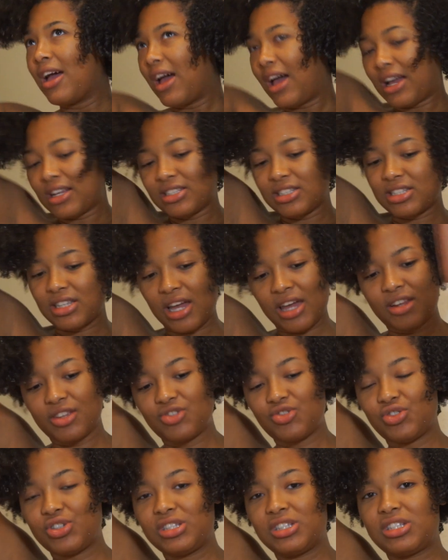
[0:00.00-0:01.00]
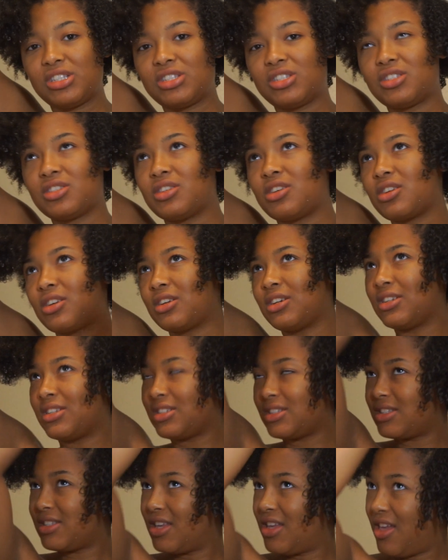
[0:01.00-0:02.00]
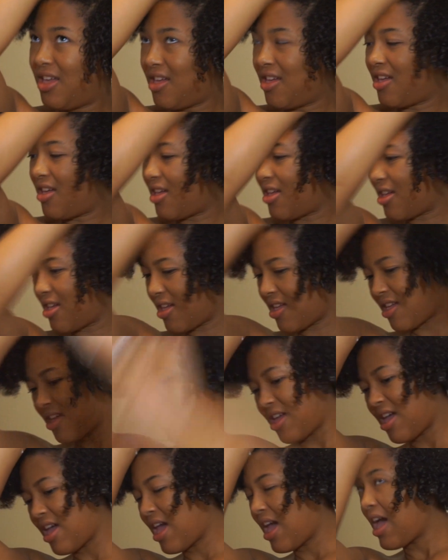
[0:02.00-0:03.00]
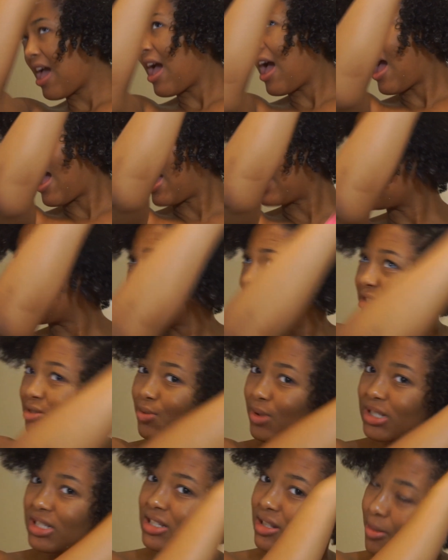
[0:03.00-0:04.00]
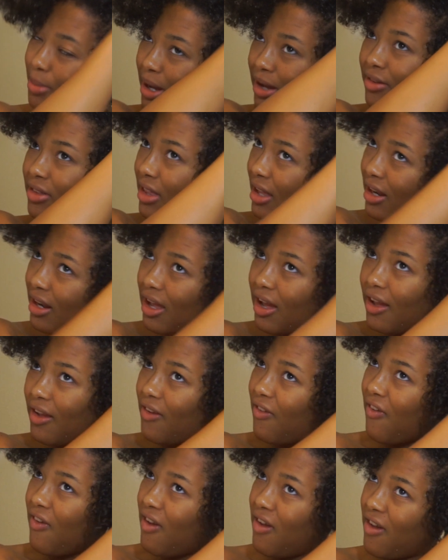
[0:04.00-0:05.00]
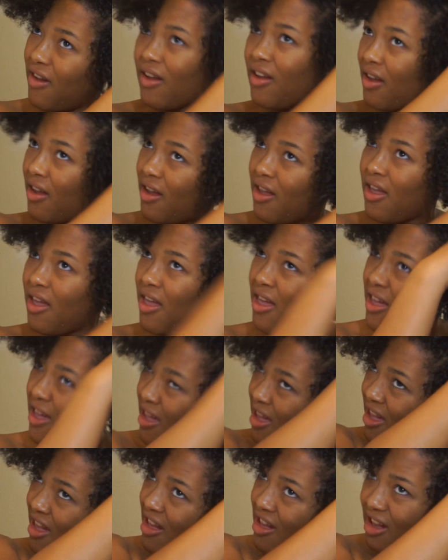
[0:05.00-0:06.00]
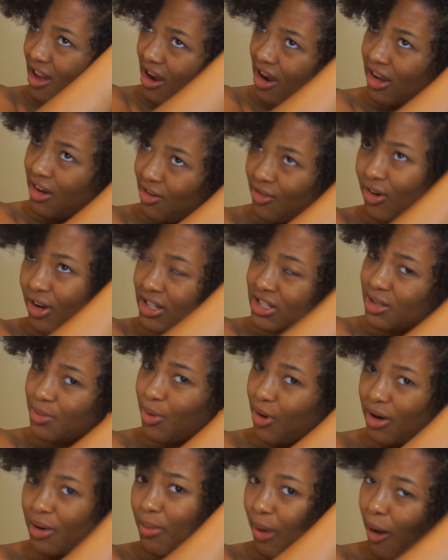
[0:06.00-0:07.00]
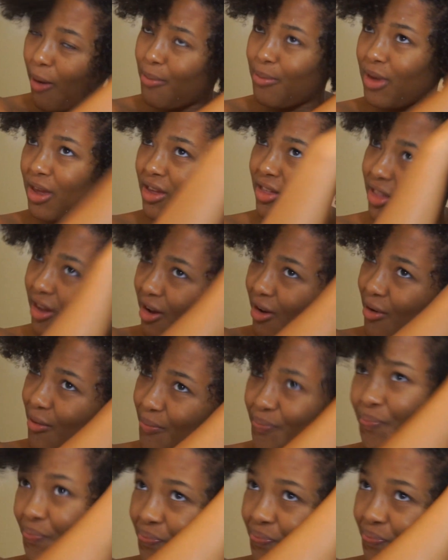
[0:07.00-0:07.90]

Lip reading: I just kind of transitioned because I just wasn't about that life. And the crazy part about me though,